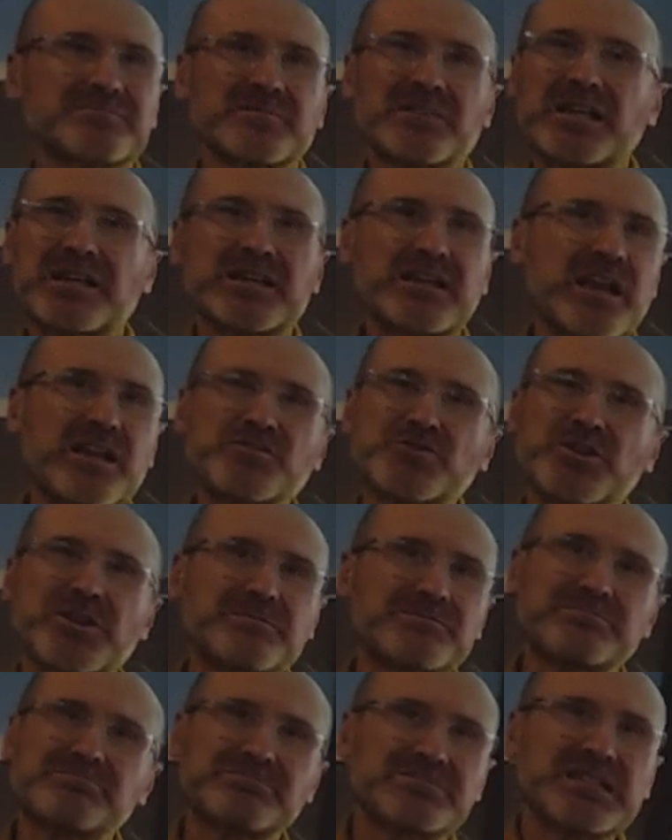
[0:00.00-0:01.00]

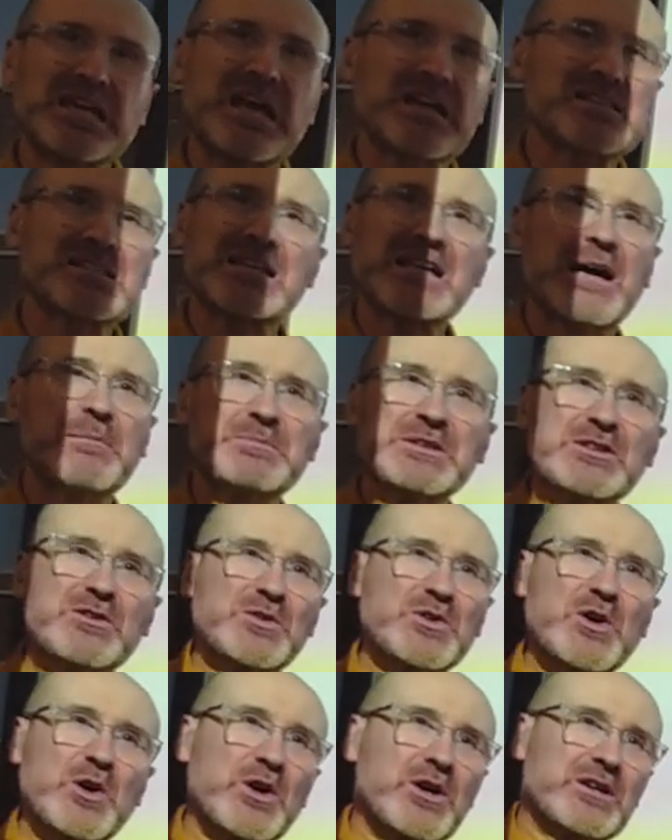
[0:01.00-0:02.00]
electric taxi cab in New
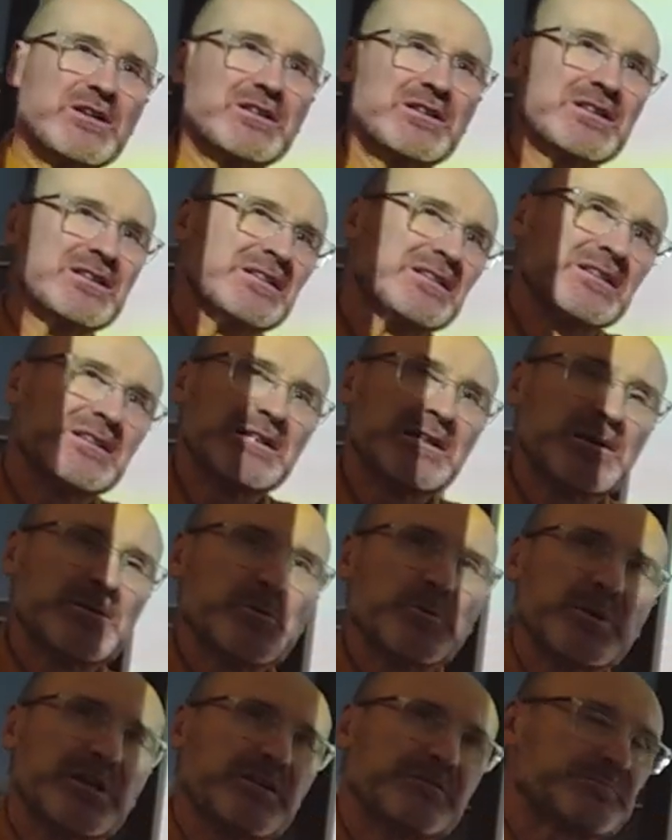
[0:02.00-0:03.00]
York,
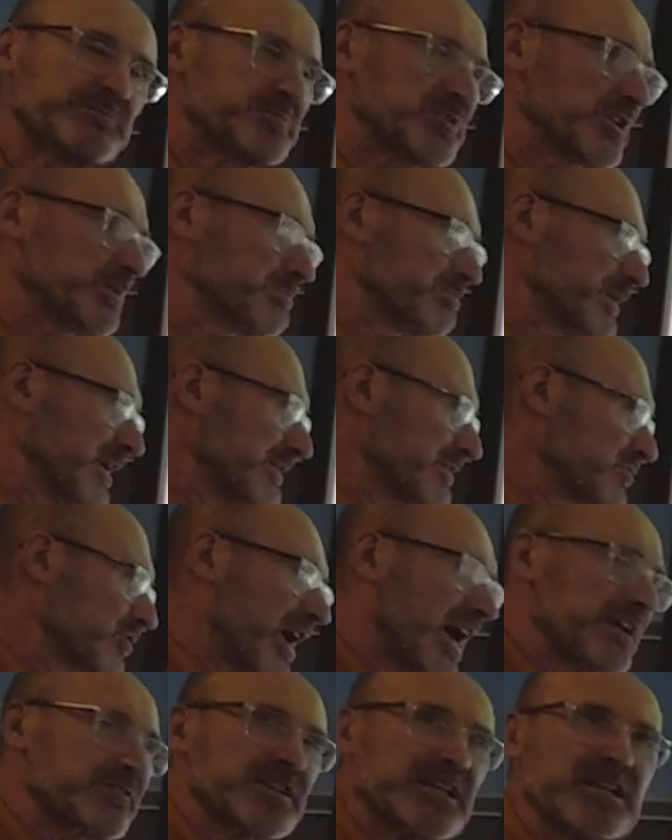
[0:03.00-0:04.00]
would have been
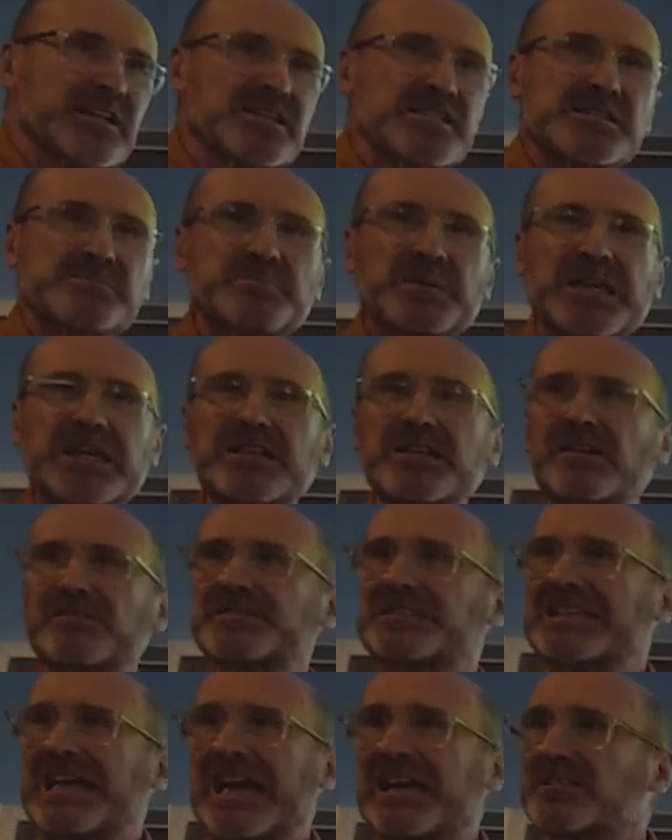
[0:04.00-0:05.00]
driving at a speed of
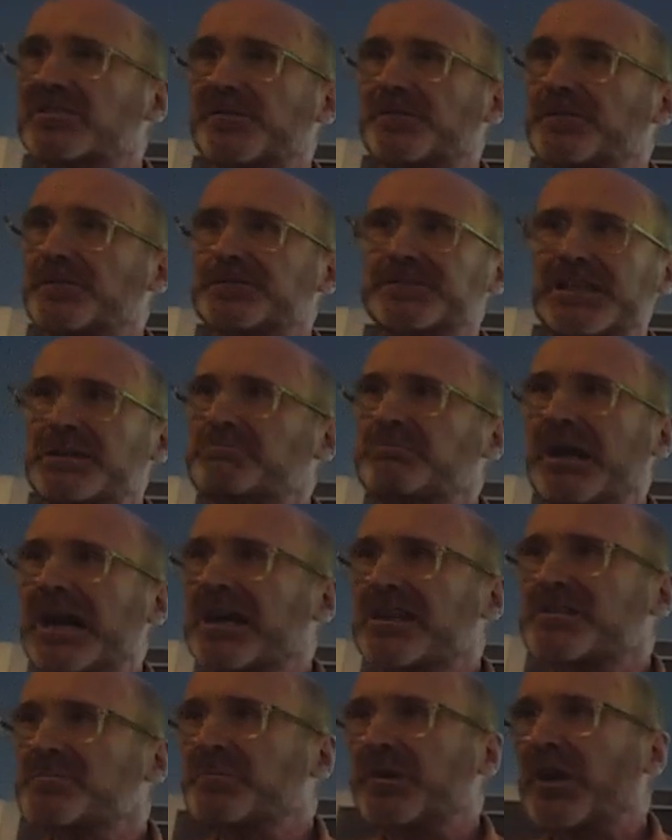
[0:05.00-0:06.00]
10 to 15
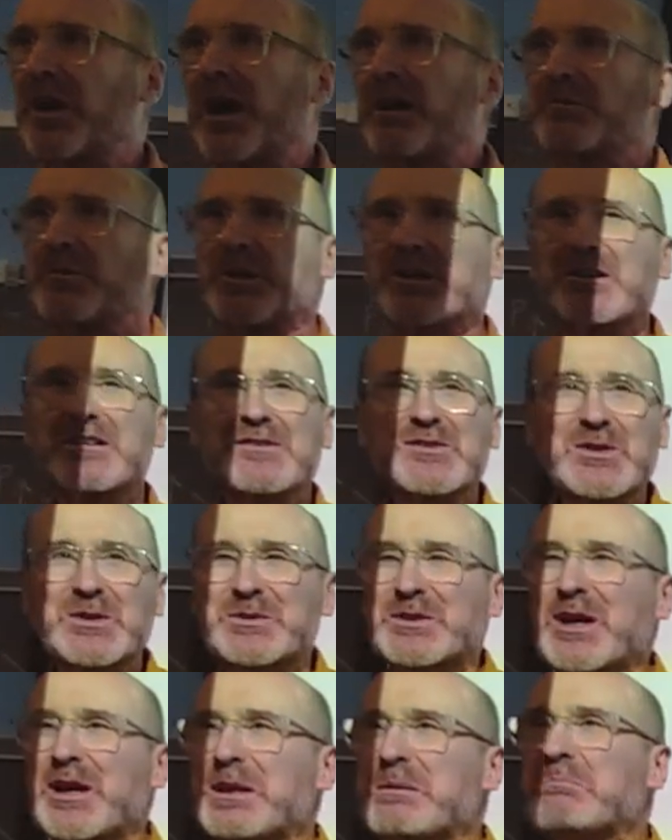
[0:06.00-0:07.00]
miles per hour. So
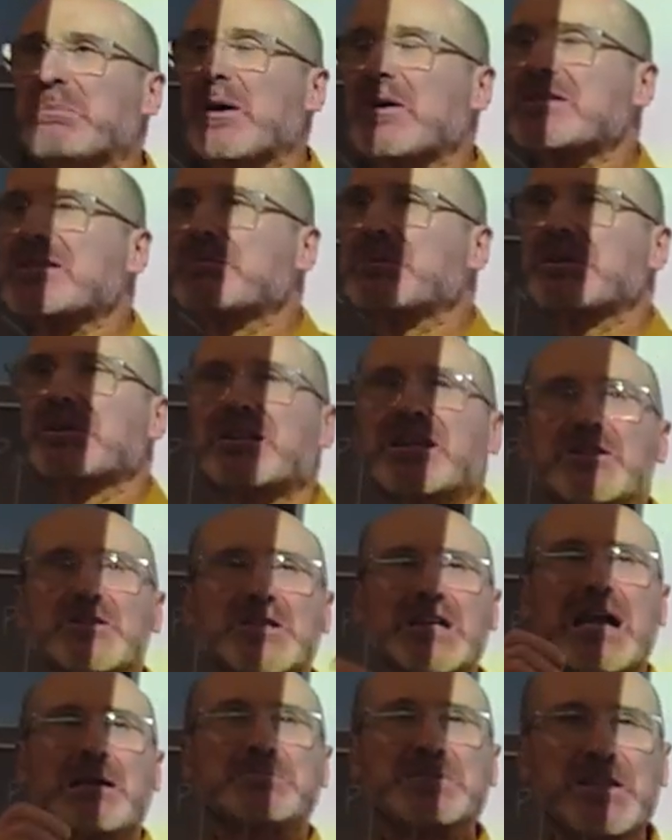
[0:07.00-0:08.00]
not impossible. He
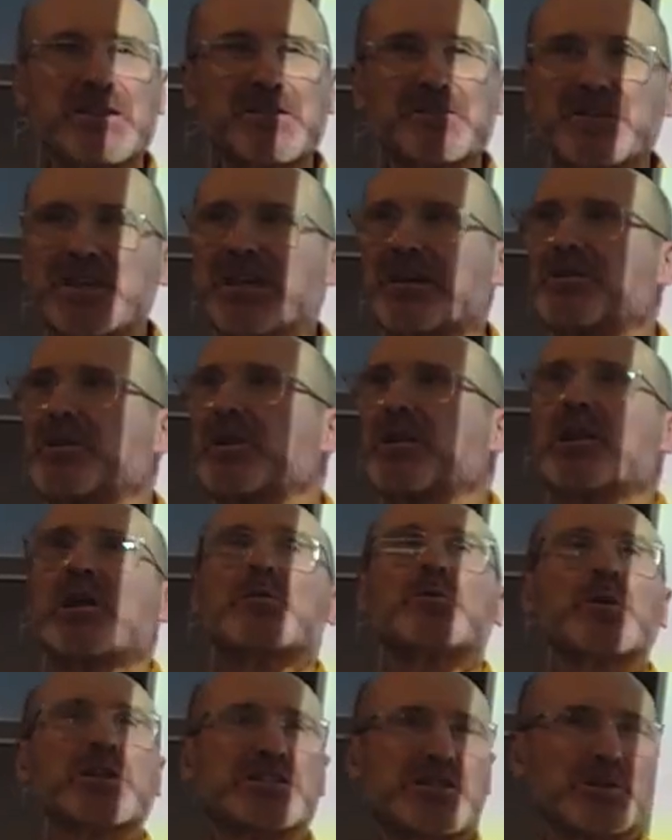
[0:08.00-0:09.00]
jumps on the vehicle
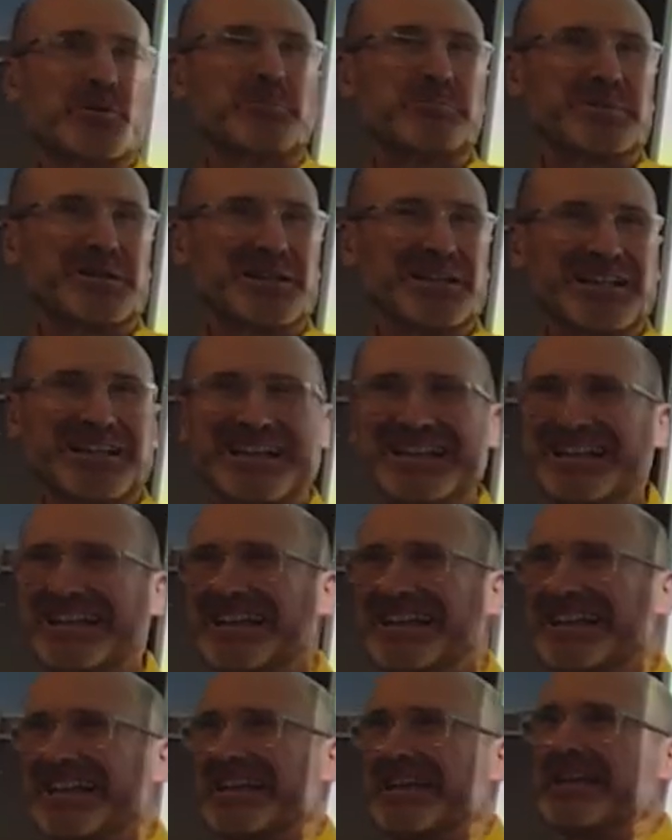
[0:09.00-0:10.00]
with soup.
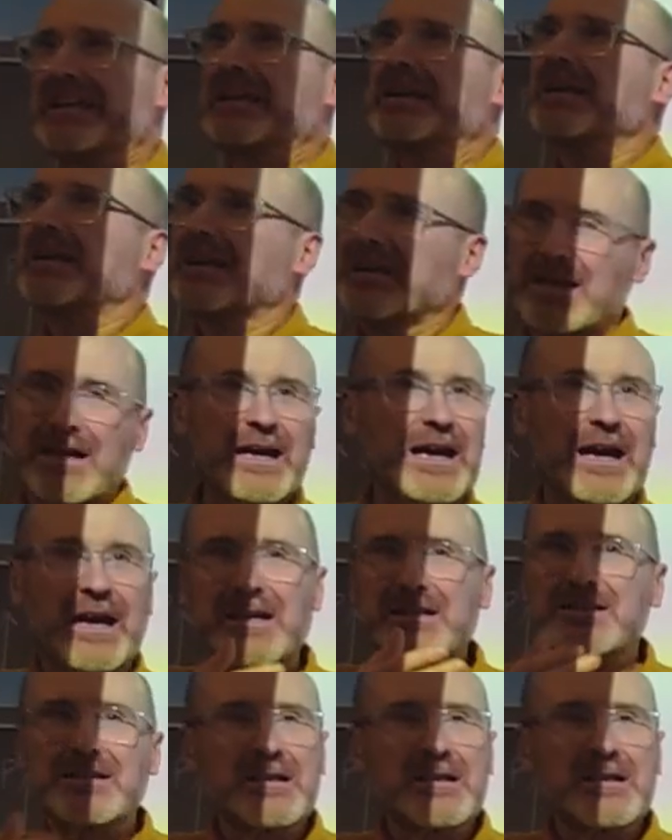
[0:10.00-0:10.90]
And